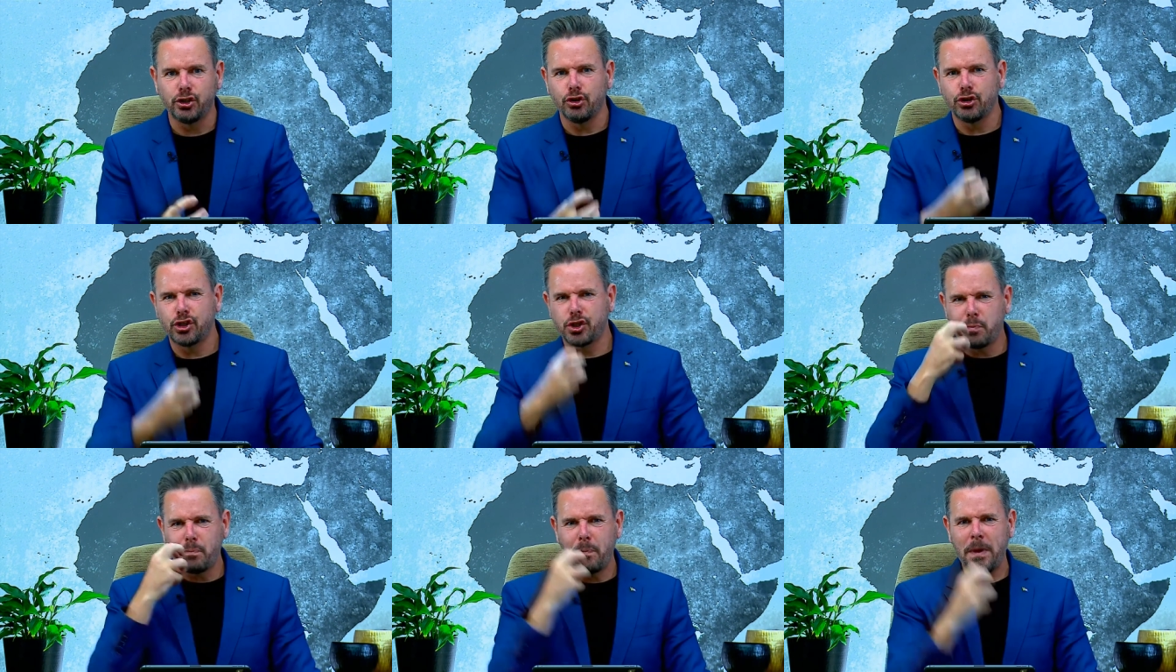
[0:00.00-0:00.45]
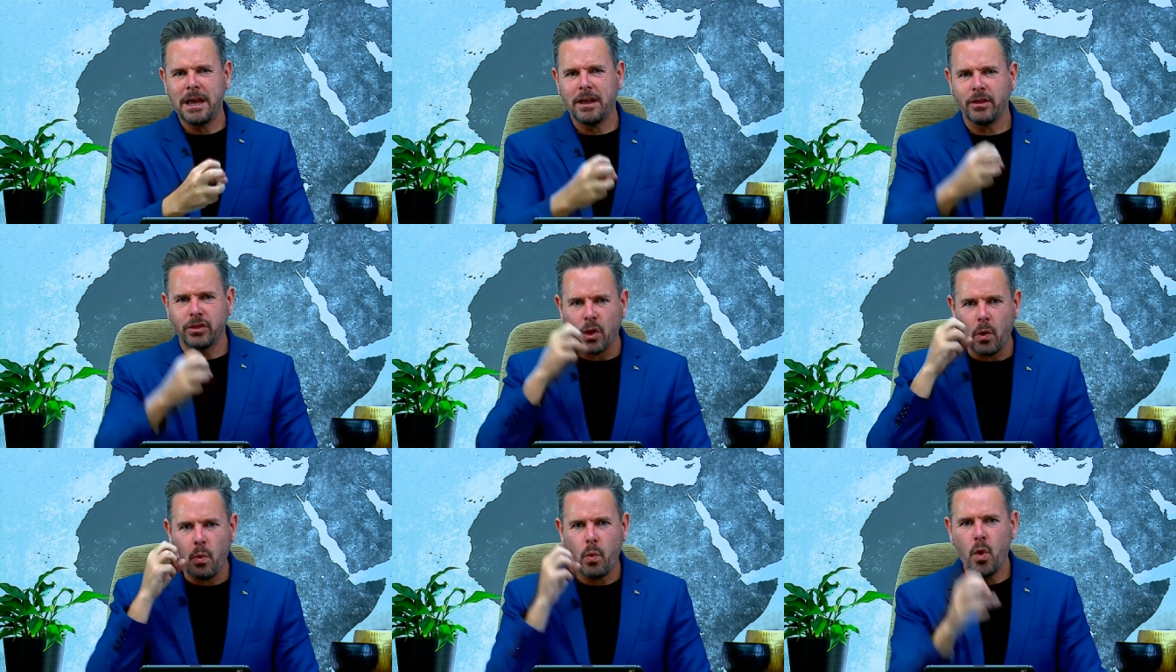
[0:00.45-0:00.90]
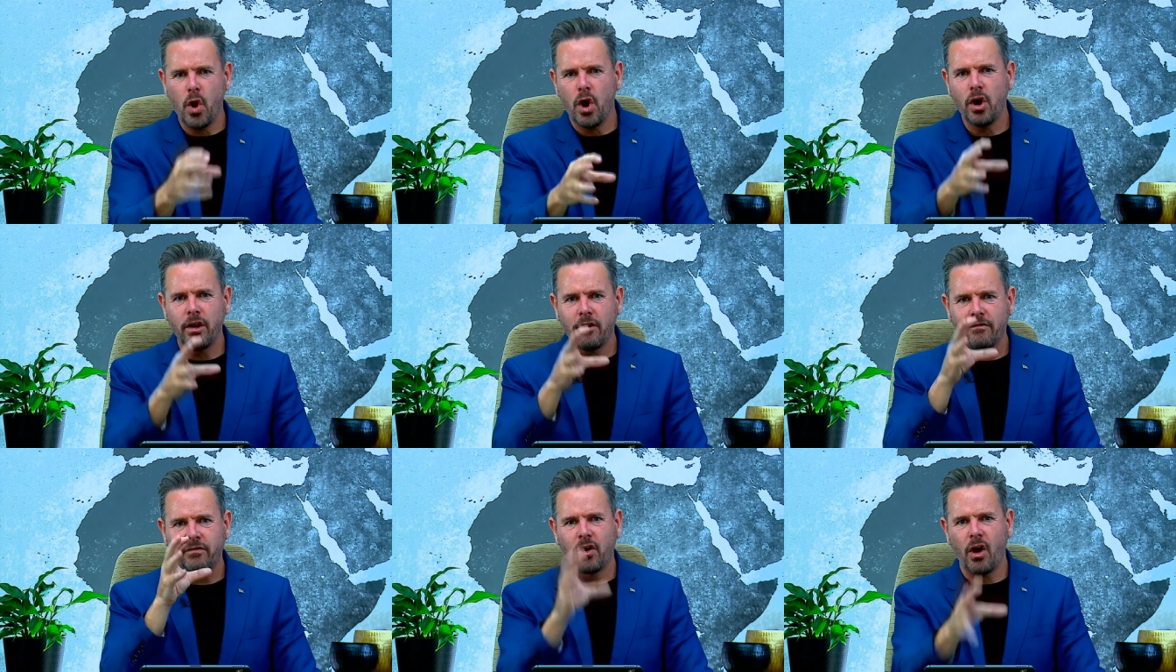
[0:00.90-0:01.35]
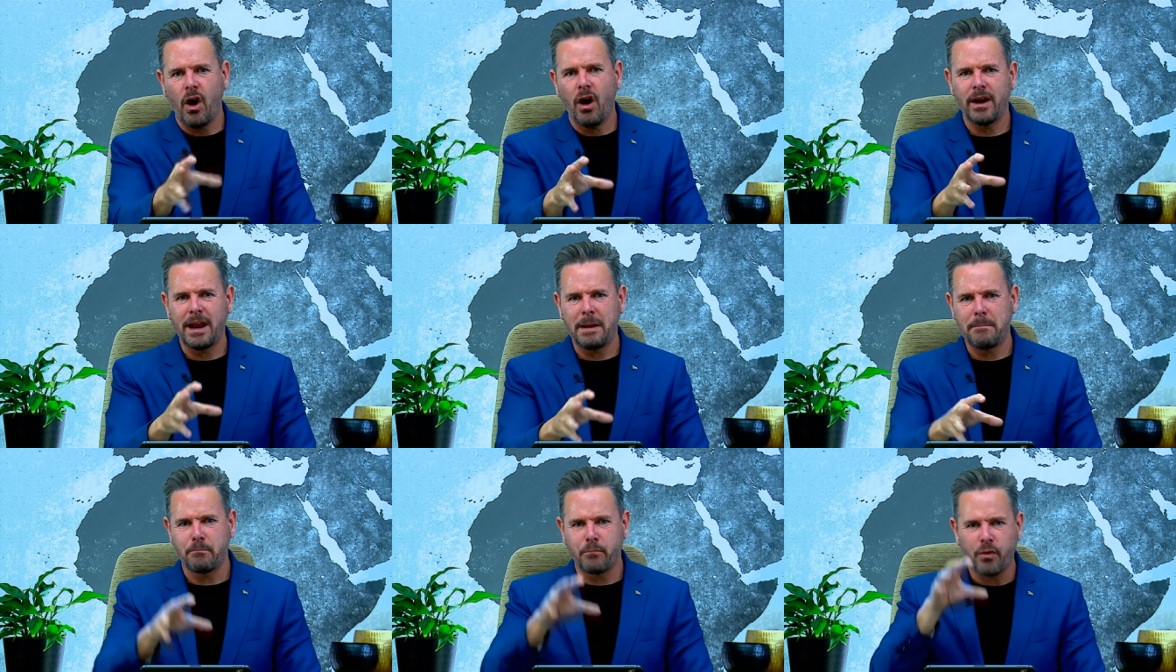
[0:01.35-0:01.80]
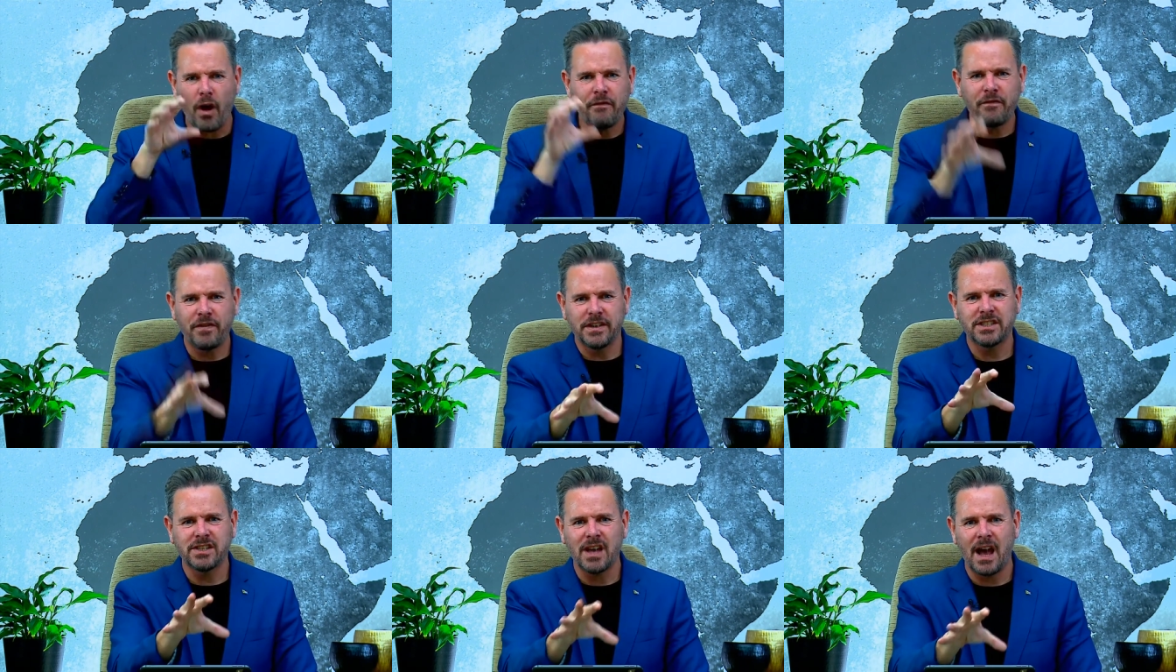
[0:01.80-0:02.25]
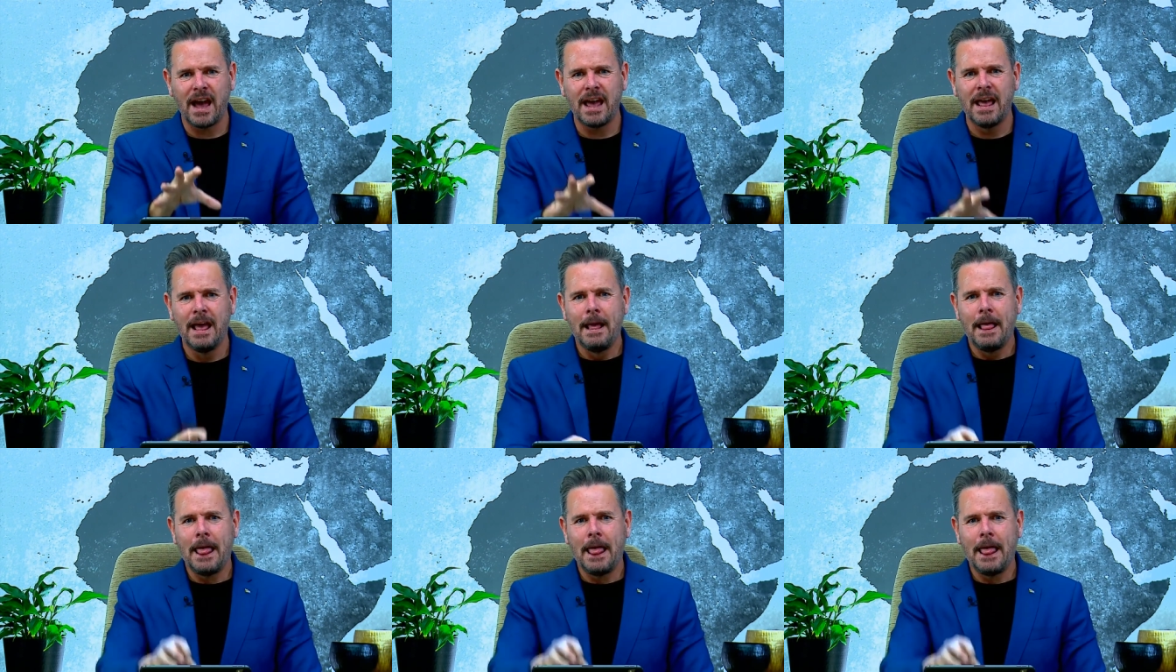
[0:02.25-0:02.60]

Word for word: You speak the word of God and prophesy